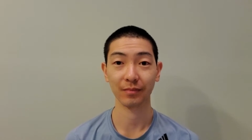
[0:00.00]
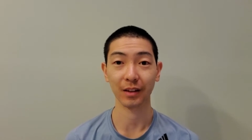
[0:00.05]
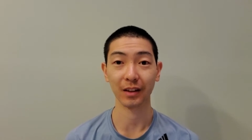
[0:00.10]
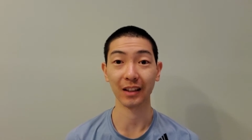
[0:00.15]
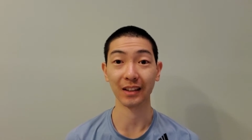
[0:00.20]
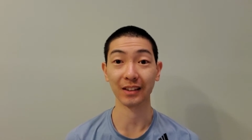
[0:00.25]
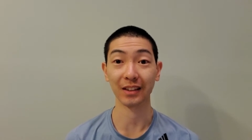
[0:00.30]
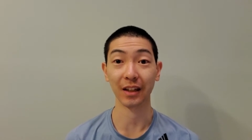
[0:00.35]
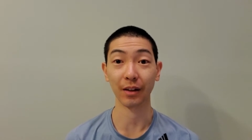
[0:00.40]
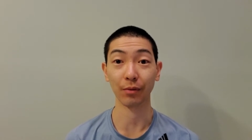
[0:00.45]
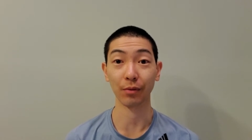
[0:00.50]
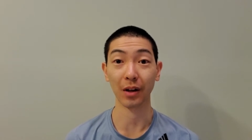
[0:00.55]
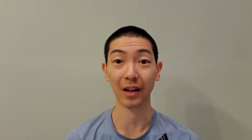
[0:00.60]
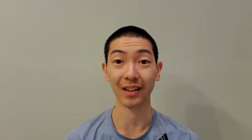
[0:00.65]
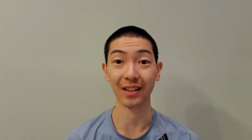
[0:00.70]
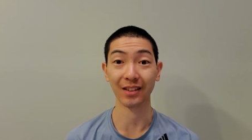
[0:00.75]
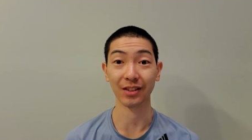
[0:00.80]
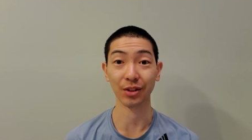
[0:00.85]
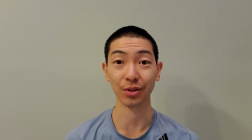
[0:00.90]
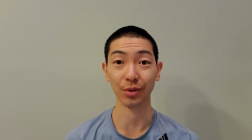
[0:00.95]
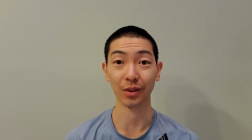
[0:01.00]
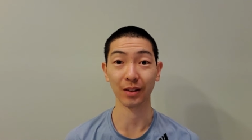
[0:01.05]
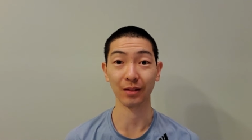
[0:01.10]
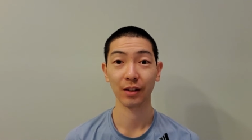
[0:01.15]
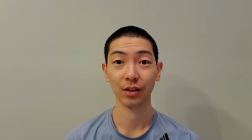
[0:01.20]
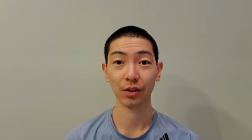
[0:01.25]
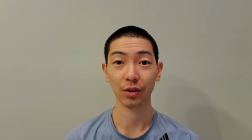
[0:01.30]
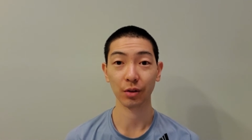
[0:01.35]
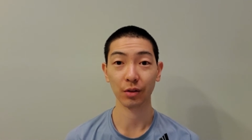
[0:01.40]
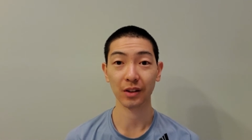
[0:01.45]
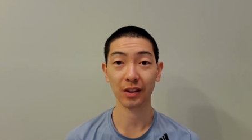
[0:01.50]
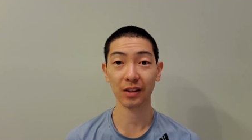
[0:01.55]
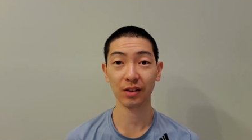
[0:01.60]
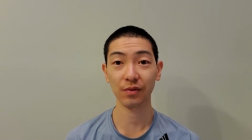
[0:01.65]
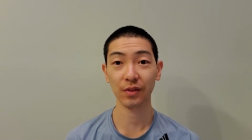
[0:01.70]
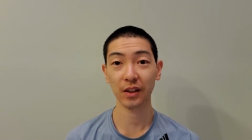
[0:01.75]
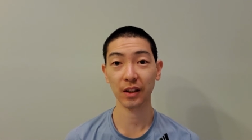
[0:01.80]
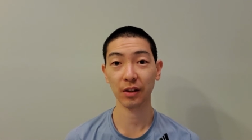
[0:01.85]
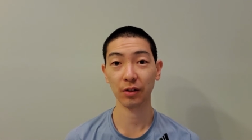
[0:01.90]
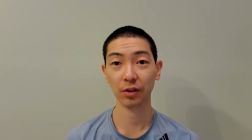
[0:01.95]
Let's get right into it. So this
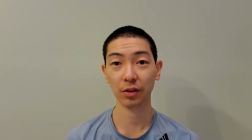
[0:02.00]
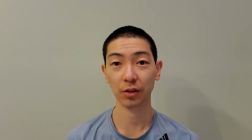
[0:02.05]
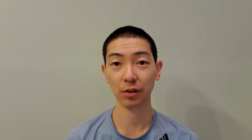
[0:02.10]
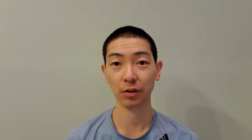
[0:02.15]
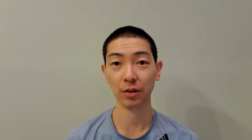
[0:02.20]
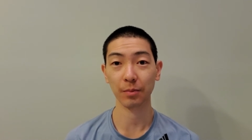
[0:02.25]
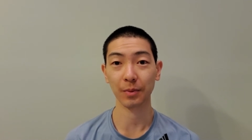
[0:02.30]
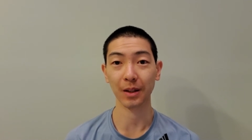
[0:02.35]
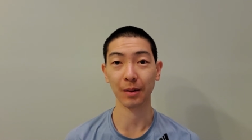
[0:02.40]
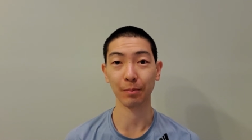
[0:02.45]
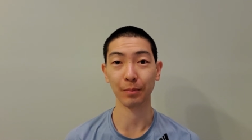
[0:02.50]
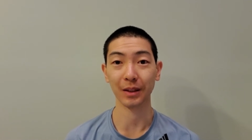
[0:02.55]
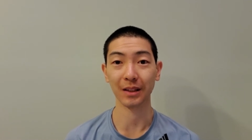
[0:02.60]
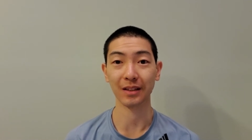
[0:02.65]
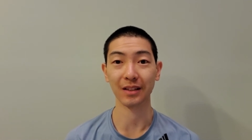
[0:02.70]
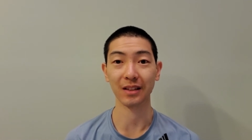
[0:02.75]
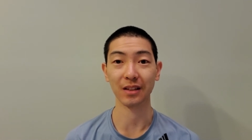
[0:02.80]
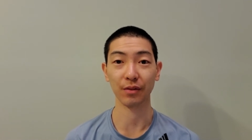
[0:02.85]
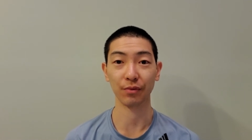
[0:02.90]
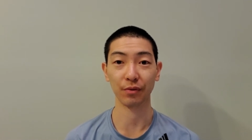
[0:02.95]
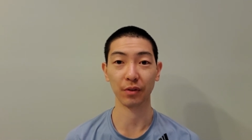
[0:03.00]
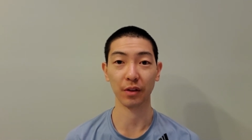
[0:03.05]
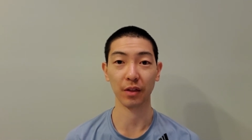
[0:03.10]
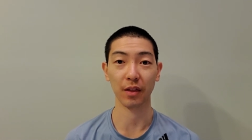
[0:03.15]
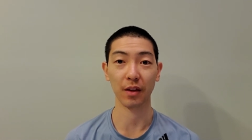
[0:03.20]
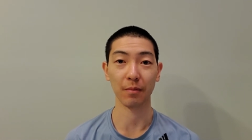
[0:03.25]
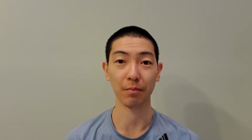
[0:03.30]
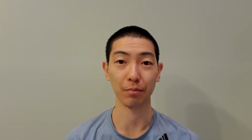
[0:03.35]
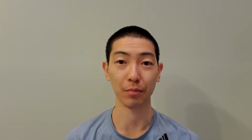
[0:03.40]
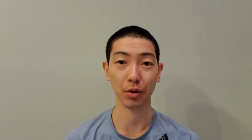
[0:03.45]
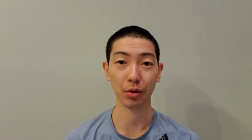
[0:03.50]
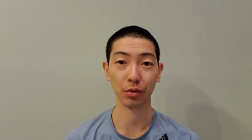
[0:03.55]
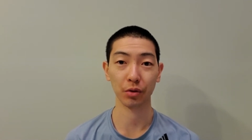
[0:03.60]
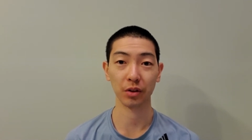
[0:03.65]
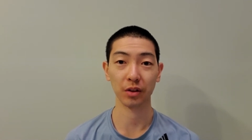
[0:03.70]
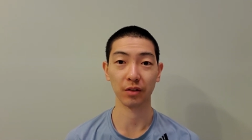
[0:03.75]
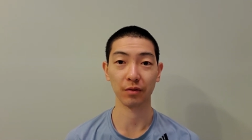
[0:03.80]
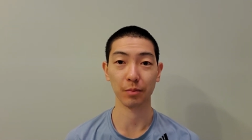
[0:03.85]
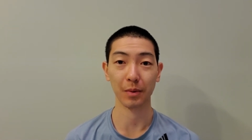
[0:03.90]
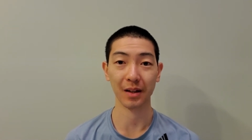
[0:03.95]
video is going to be a bit different than most
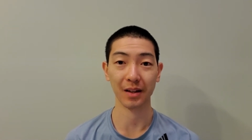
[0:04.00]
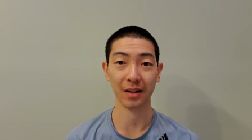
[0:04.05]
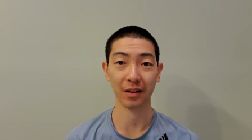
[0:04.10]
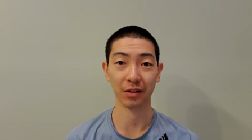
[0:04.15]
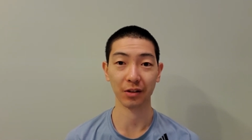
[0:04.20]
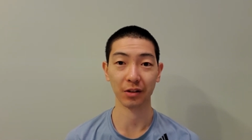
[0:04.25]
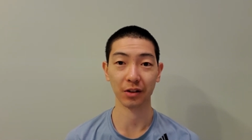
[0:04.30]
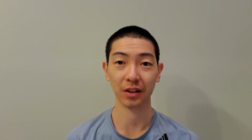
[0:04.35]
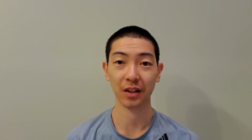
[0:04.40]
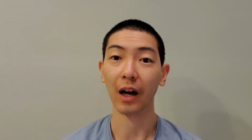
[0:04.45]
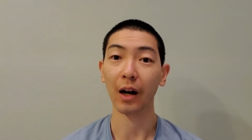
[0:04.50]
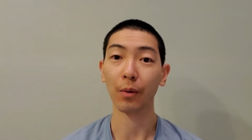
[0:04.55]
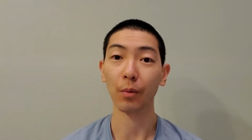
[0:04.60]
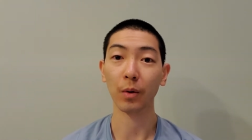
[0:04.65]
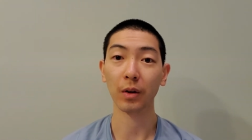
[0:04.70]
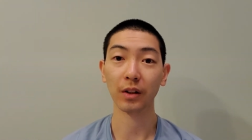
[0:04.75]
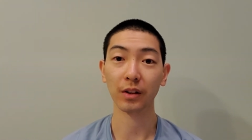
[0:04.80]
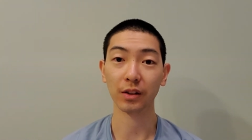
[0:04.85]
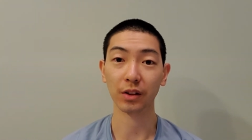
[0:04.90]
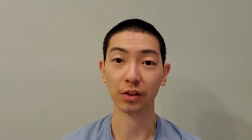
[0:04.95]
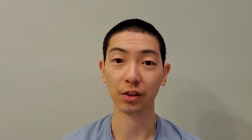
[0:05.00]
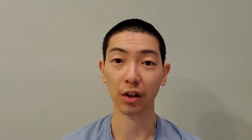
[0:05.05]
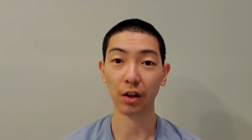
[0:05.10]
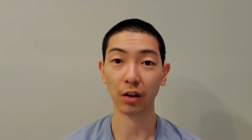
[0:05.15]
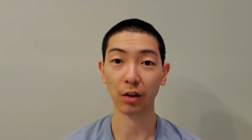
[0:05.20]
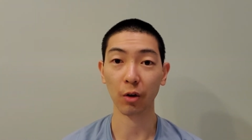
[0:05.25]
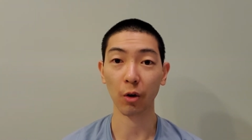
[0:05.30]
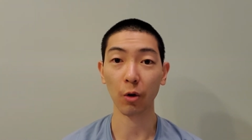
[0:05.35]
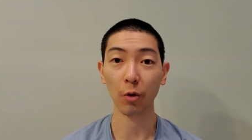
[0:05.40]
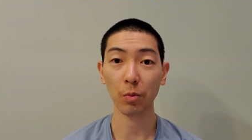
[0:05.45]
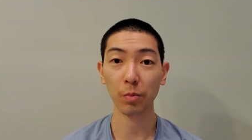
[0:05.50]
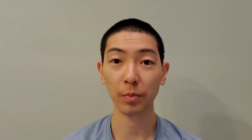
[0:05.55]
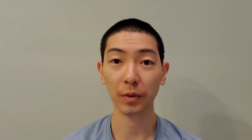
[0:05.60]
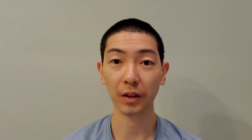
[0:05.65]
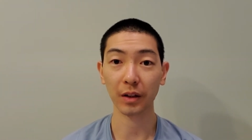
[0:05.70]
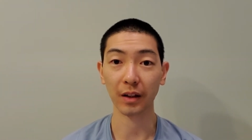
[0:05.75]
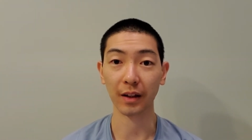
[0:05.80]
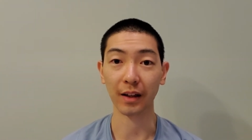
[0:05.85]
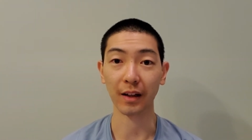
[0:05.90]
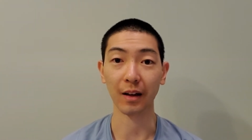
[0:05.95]
of my others. I wanted to talk
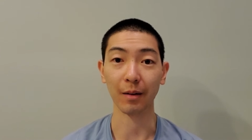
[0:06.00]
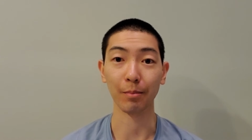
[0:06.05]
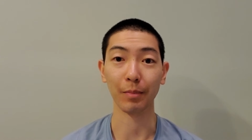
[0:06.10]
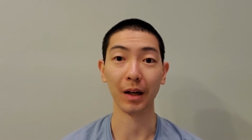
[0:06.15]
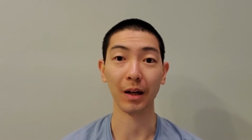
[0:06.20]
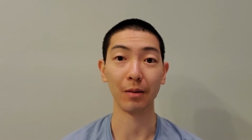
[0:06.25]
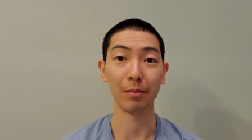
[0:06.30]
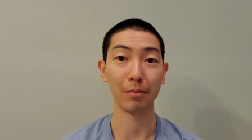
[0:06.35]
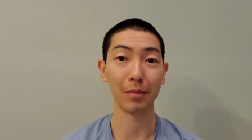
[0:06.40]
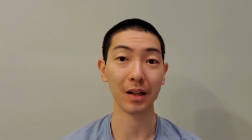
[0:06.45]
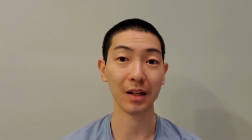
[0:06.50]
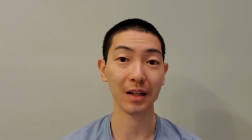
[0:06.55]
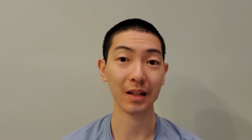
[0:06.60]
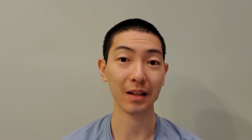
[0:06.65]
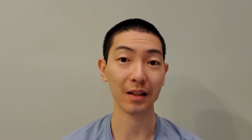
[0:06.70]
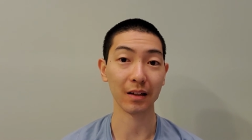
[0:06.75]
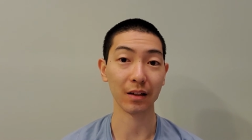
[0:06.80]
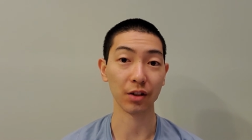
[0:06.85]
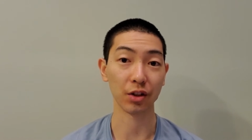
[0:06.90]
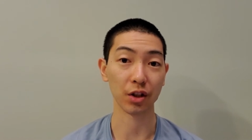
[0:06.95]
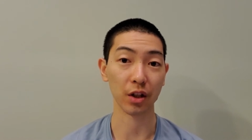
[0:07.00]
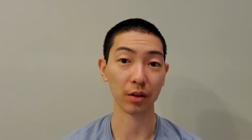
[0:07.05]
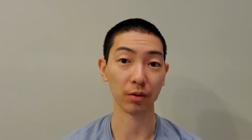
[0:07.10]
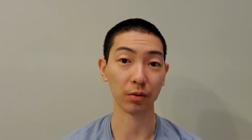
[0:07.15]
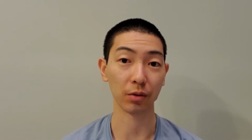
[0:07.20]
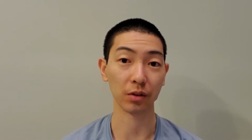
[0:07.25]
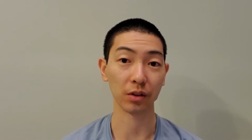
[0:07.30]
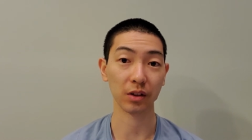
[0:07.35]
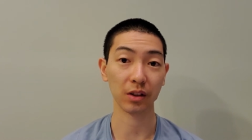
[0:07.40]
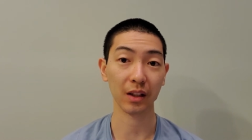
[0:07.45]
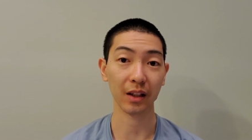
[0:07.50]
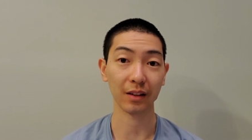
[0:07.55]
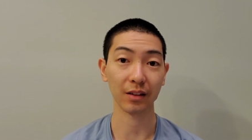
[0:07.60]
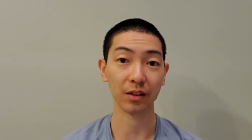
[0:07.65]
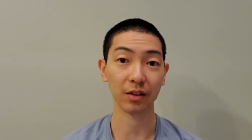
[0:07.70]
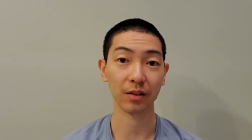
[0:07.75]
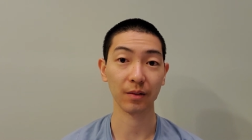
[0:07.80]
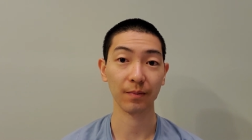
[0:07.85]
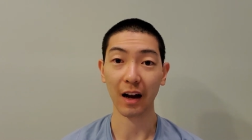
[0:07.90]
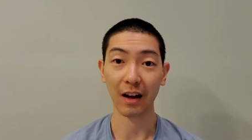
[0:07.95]
openly about money in a general
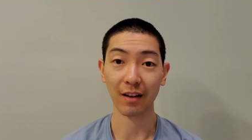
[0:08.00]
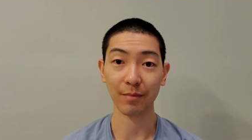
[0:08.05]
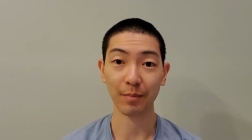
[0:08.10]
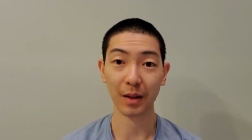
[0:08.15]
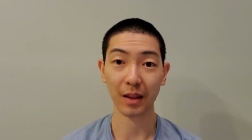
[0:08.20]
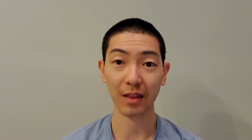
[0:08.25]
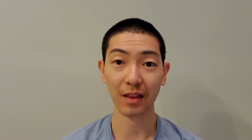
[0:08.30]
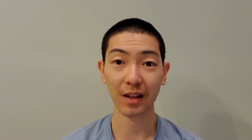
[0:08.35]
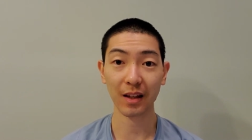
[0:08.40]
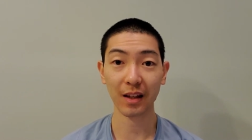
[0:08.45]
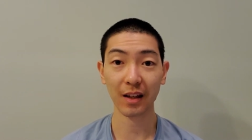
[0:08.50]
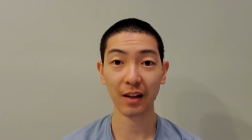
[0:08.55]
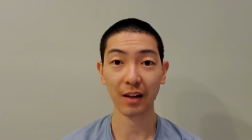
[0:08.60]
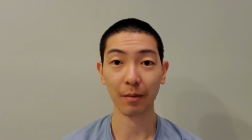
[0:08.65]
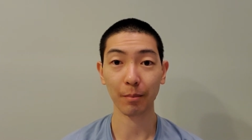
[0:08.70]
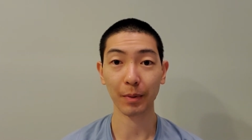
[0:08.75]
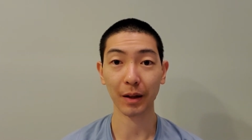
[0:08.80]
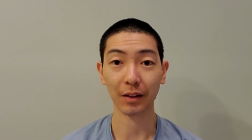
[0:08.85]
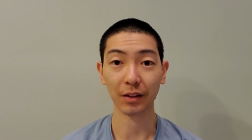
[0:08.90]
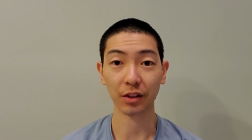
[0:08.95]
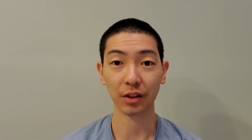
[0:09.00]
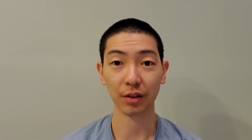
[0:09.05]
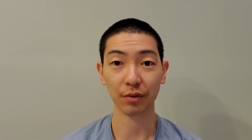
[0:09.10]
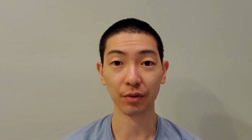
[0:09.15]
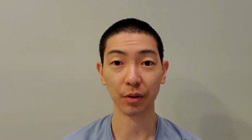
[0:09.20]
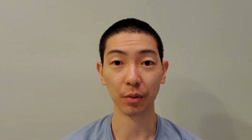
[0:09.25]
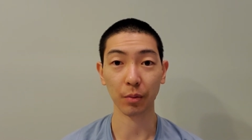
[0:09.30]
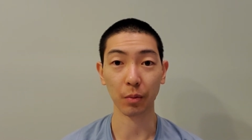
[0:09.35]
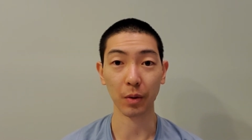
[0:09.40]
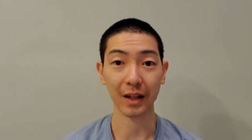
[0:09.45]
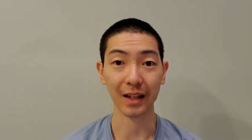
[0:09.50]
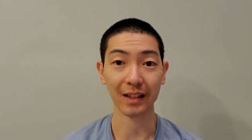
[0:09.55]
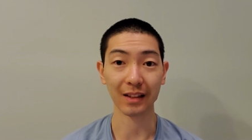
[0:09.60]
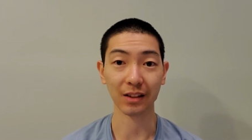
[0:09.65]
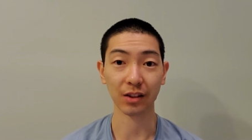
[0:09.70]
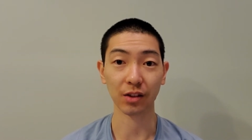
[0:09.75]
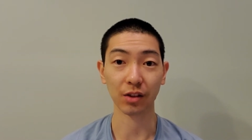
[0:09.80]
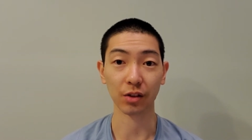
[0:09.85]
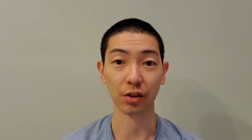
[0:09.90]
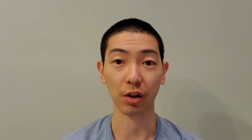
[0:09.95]
sense. I've been thinking about different ways
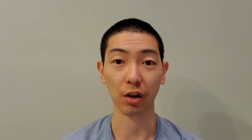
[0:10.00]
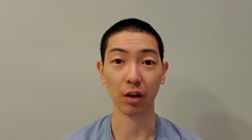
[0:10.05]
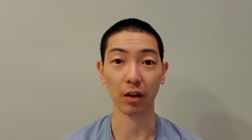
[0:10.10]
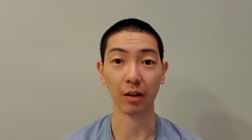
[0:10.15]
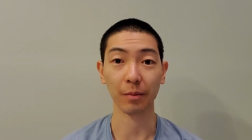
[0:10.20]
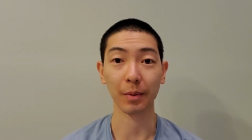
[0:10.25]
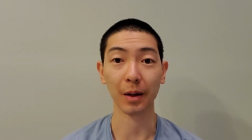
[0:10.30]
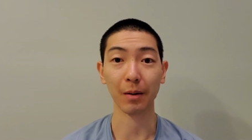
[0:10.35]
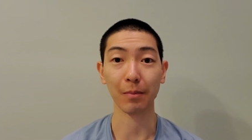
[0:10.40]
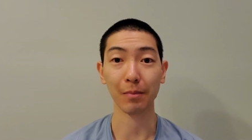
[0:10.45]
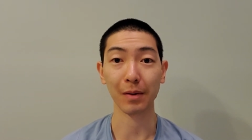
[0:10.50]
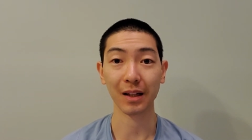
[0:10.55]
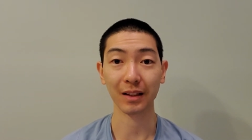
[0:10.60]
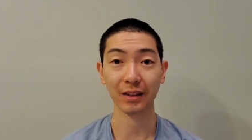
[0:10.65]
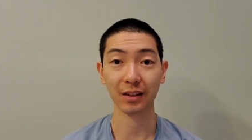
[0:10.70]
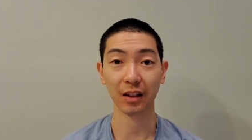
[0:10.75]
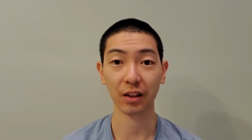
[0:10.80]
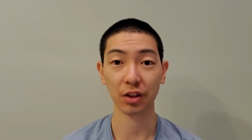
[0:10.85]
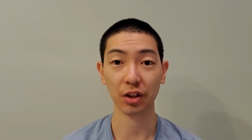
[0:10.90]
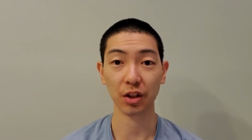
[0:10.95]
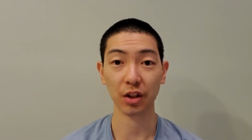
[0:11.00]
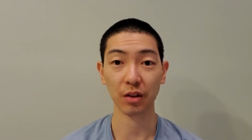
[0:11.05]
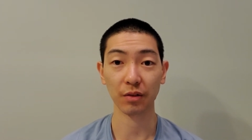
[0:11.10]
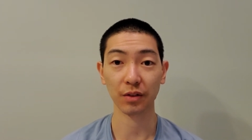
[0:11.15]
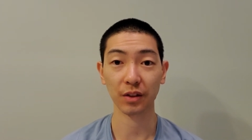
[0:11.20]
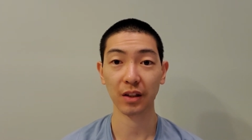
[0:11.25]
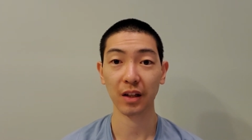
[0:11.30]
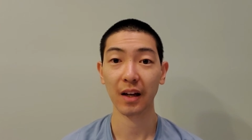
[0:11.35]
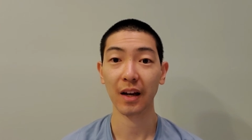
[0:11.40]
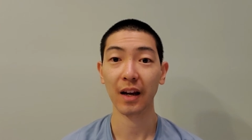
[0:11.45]
to talk about mindset shifts